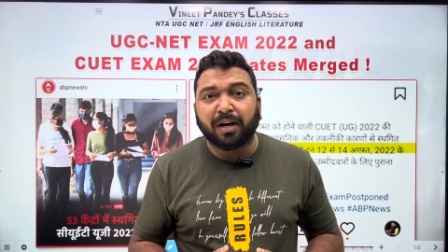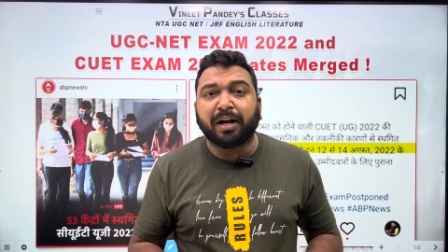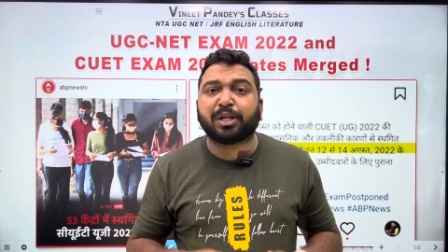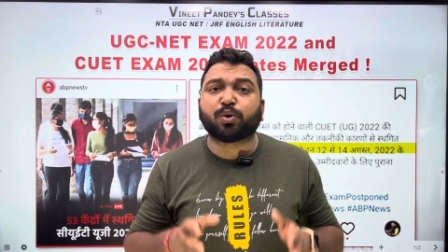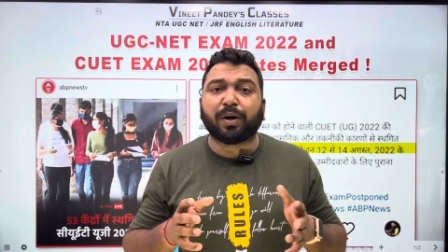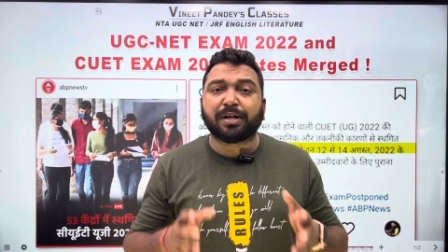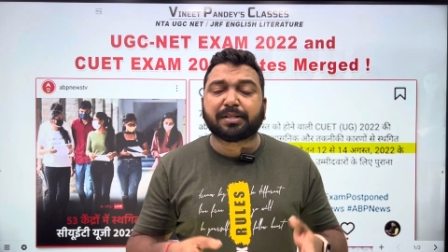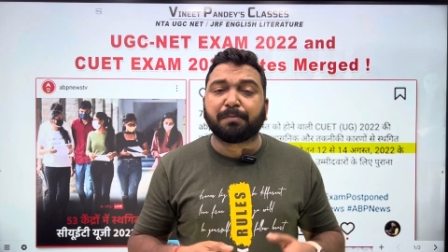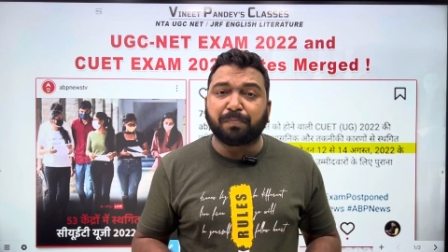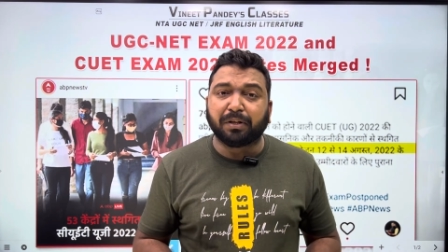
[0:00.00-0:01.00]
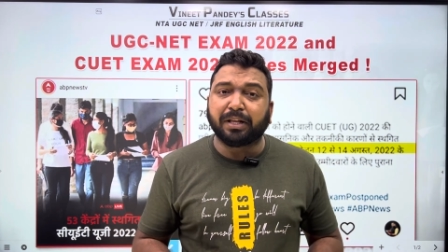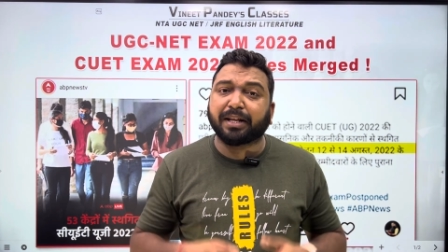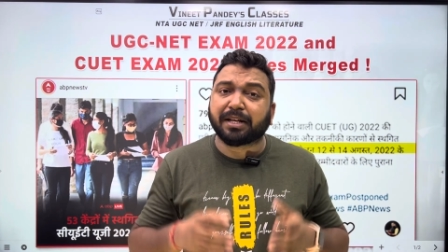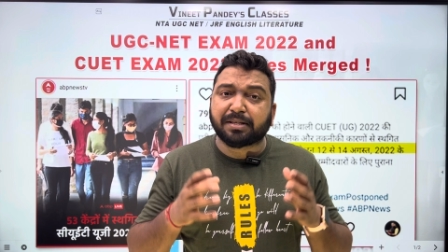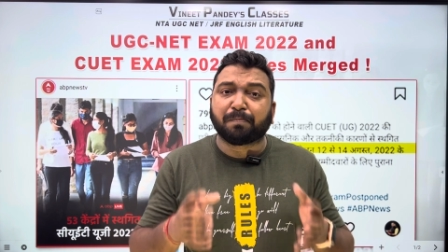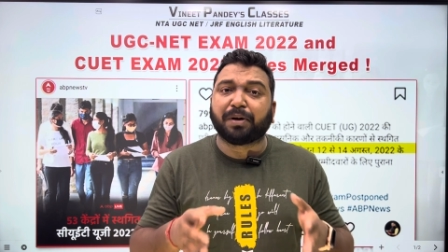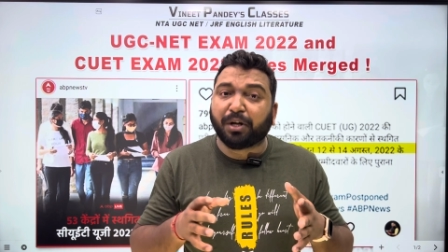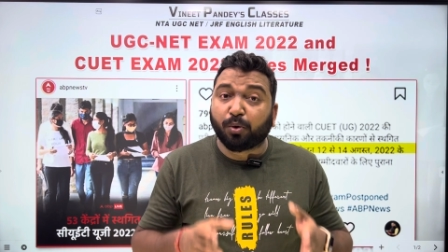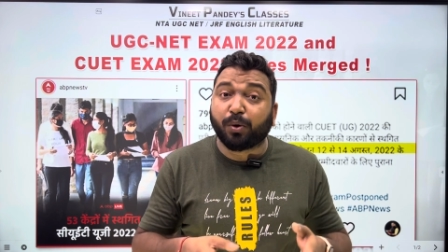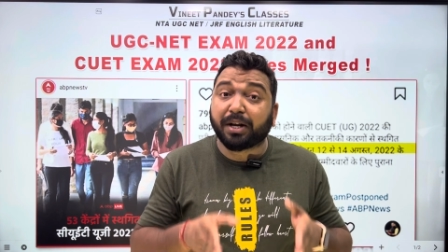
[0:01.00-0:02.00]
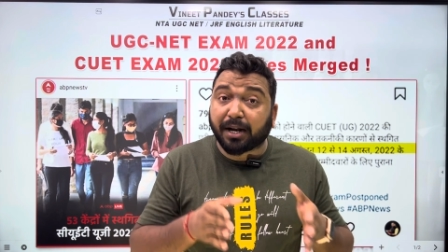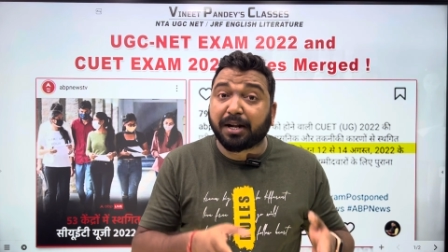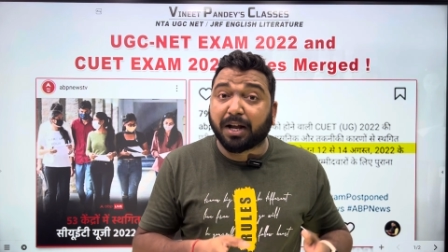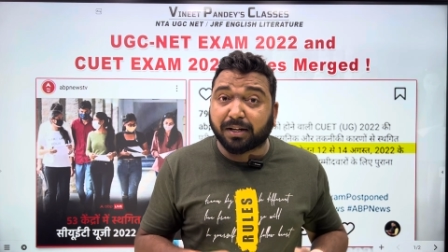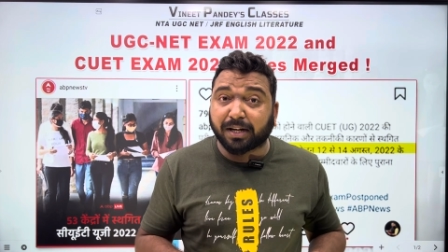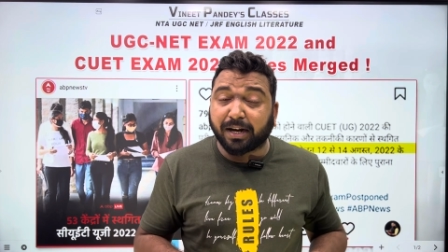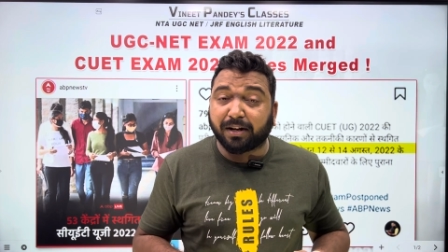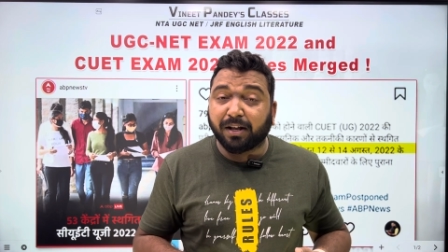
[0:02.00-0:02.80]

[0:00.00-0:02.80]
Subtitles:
It's quite simple. They can simply do and conduct it.